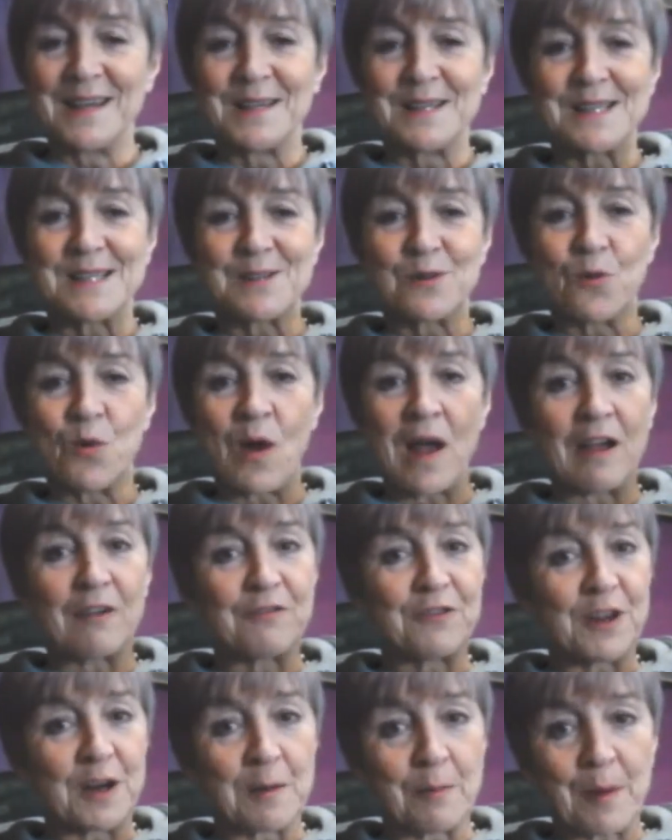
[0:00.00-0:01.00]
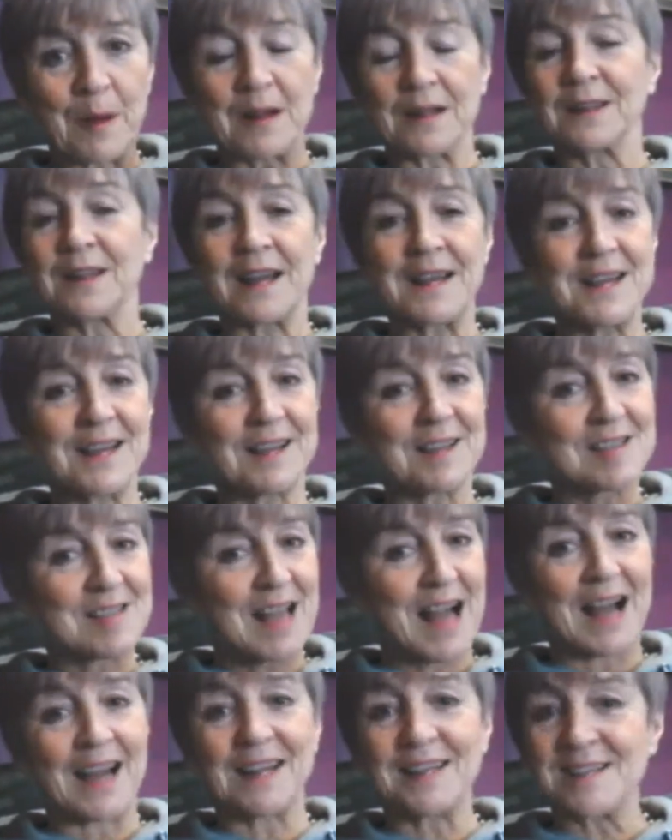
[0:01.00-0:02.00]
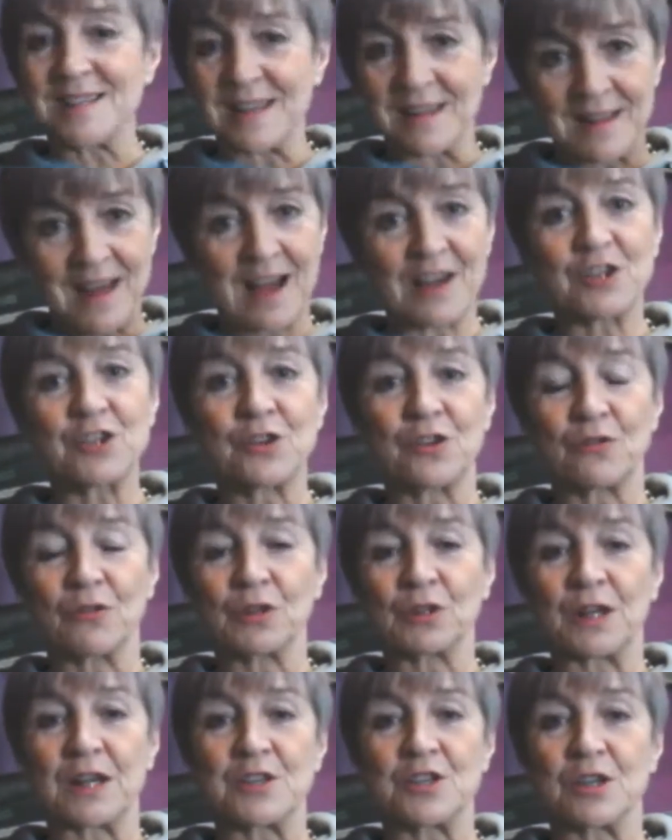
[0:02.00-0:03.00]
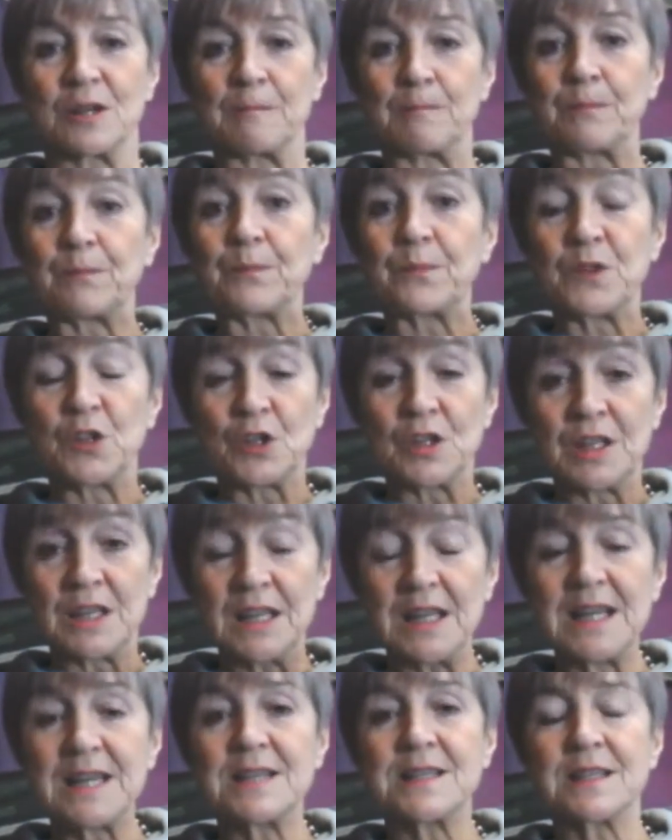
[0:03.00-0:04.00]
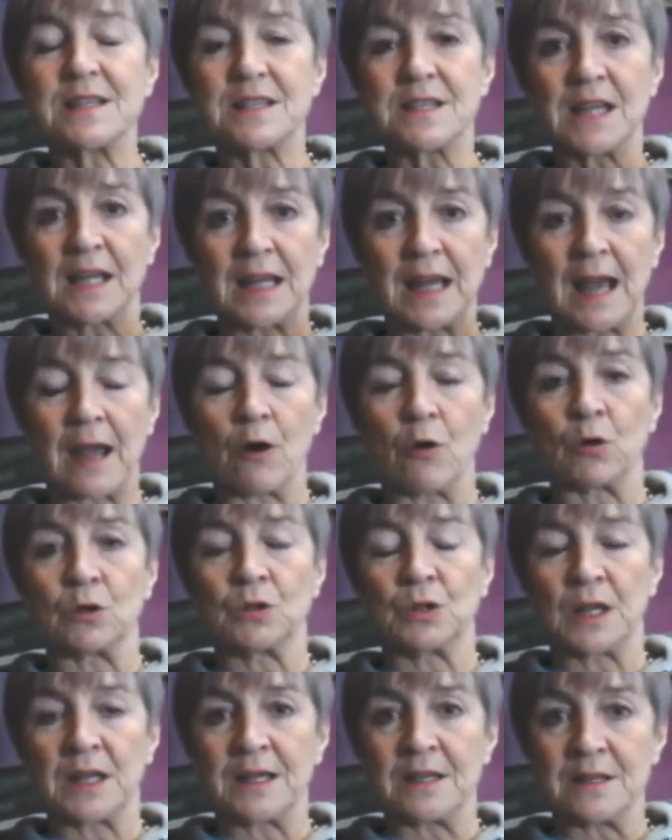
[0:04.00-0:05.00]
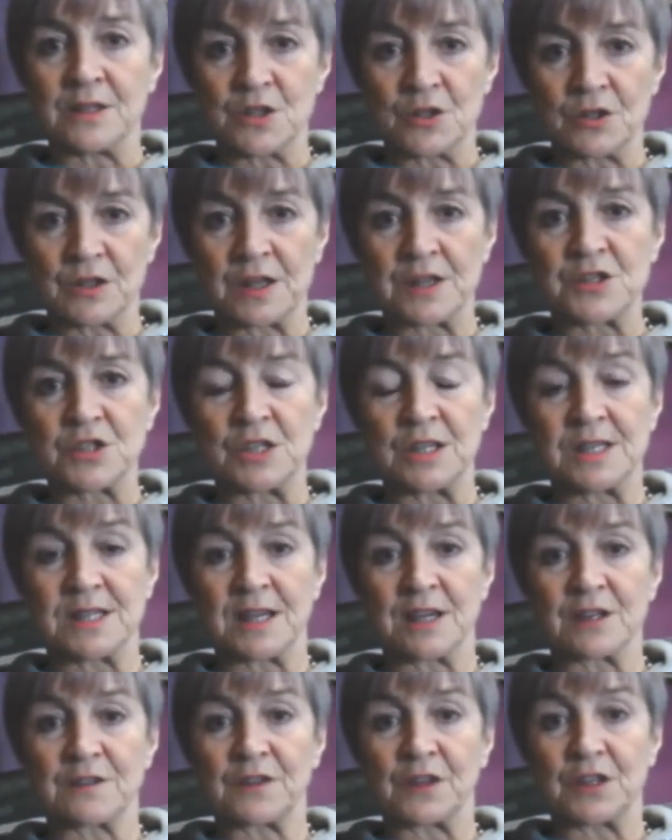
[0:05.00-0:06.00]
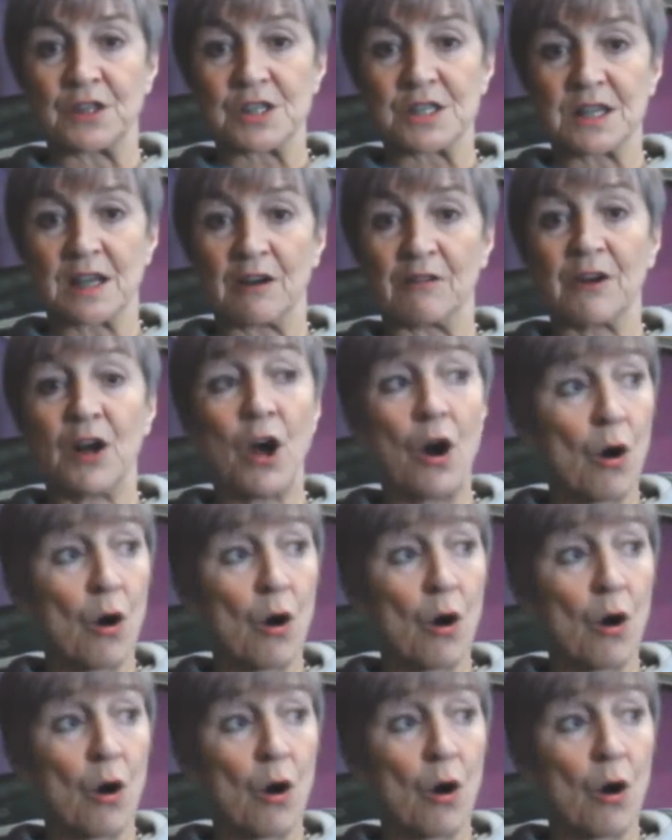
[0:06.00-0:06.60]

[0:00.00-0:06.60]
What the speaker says: So if you're a bit like science and that's your religion, you need to get online and do this research for yourself,